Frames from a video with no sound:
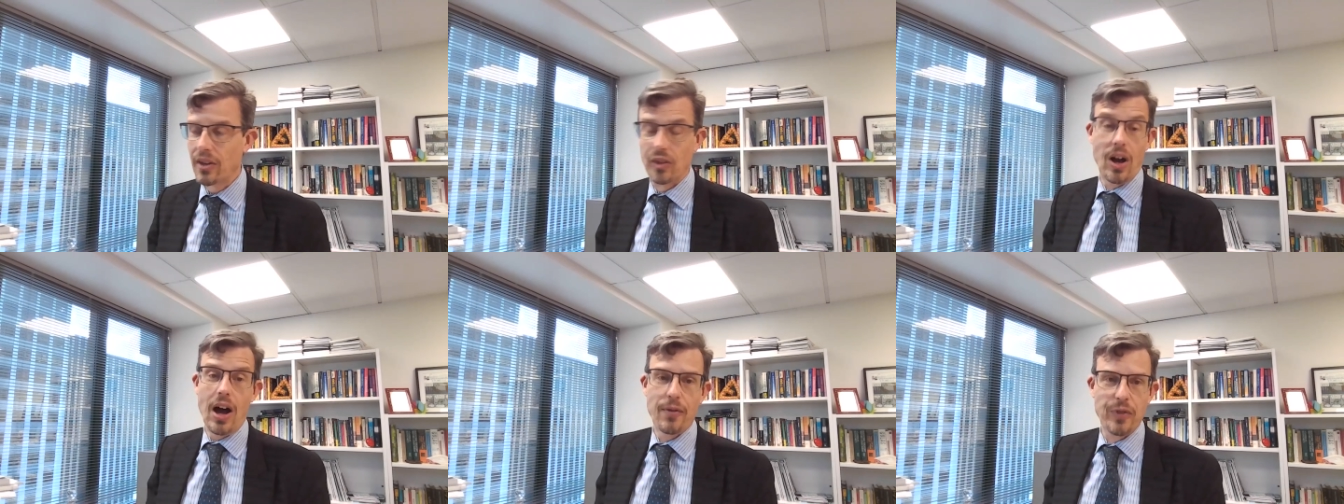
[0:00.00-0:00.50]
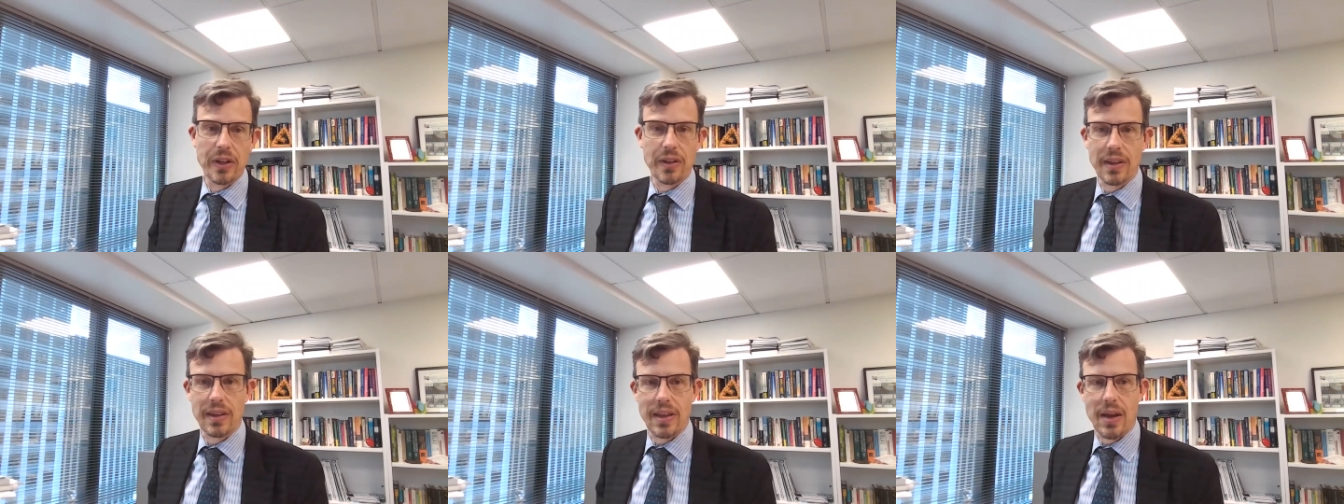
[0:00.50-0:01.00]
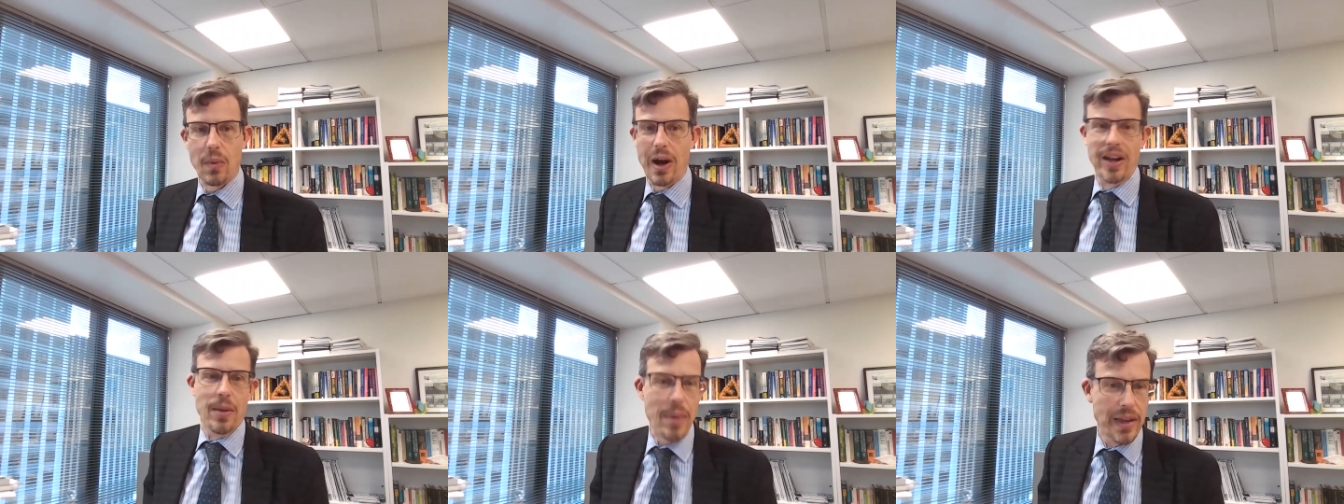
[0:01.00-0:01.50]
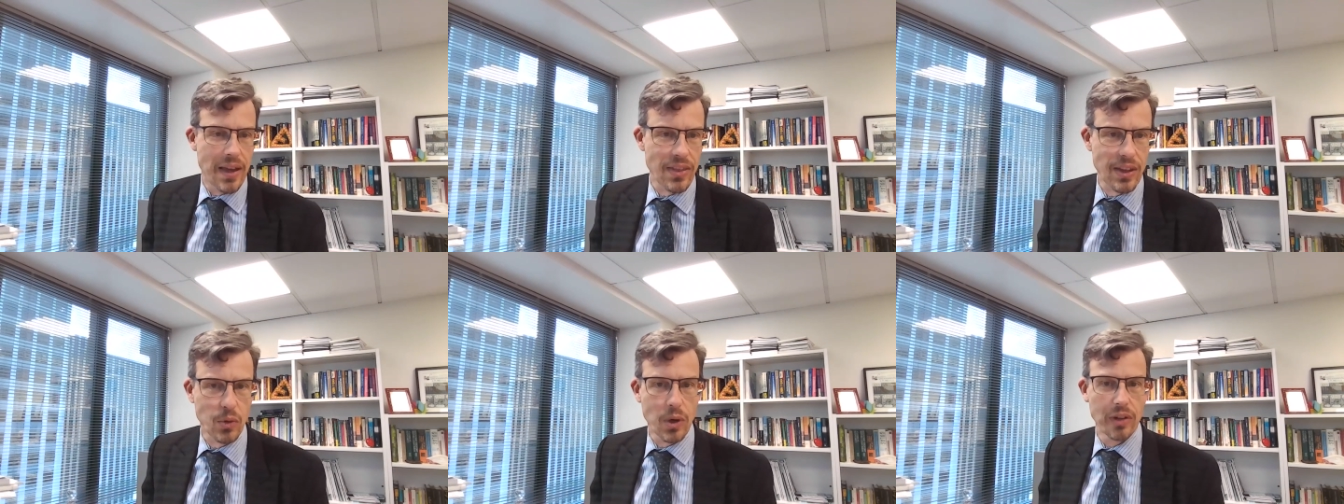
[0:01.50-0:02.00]
Because often they wind up
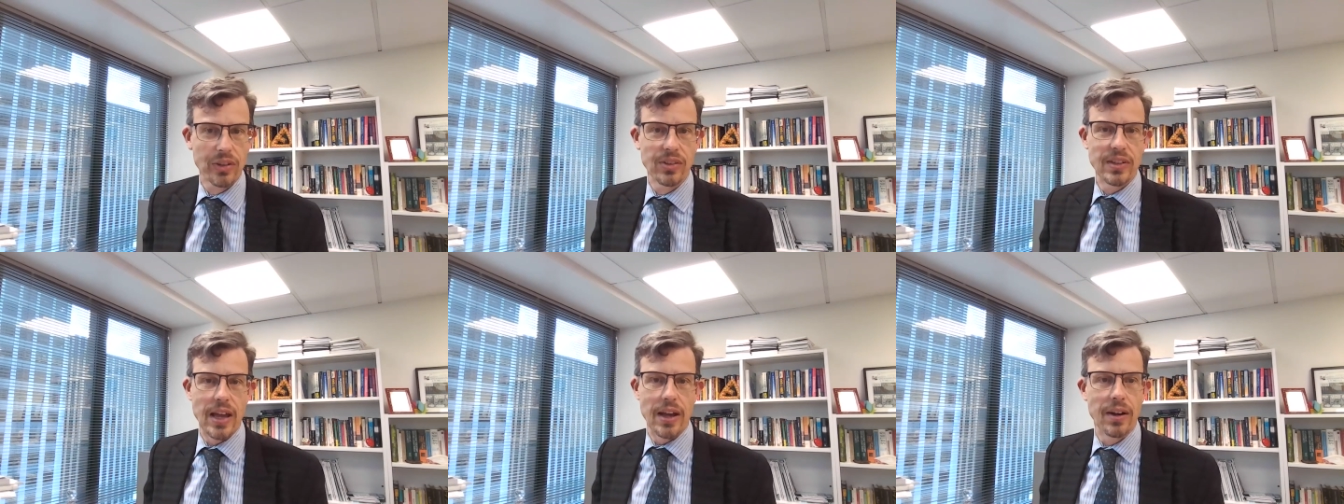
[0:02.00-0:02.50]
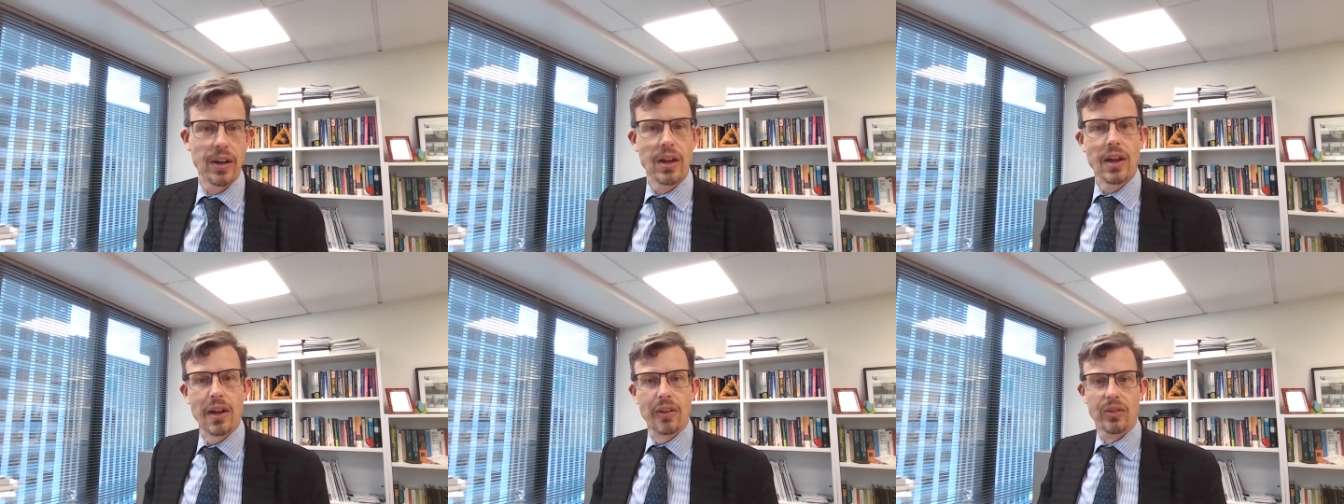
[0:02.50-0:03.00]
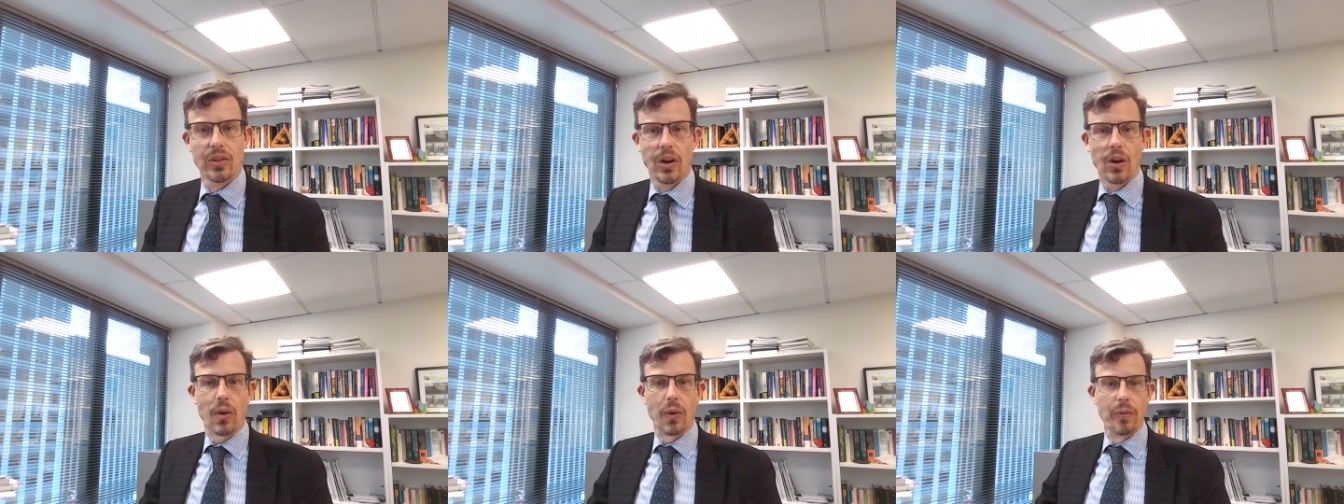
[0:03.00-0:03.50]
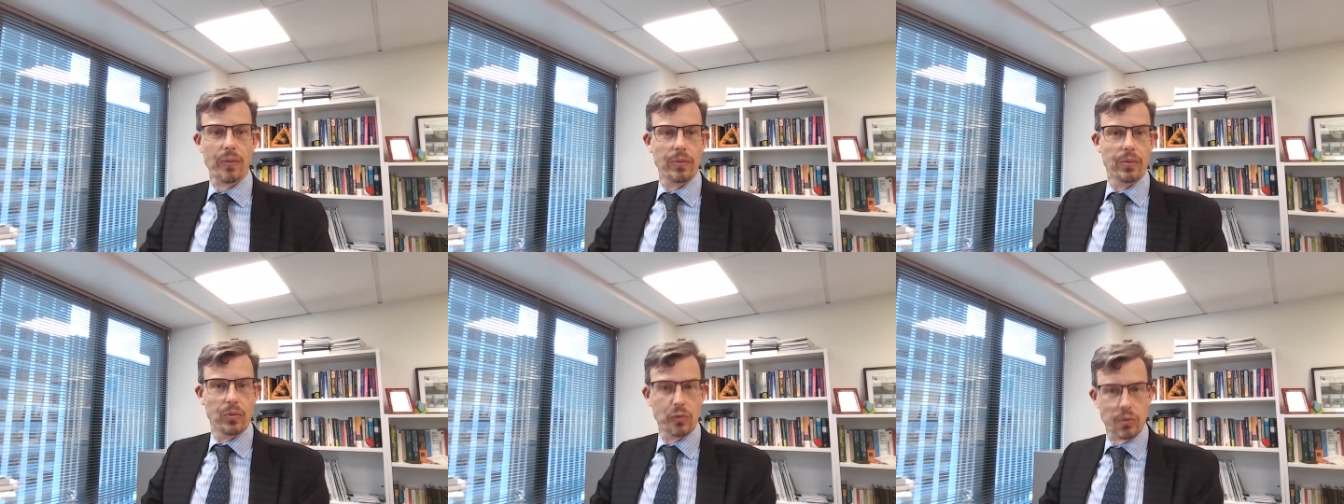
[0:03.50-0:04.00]
making things worse instead. So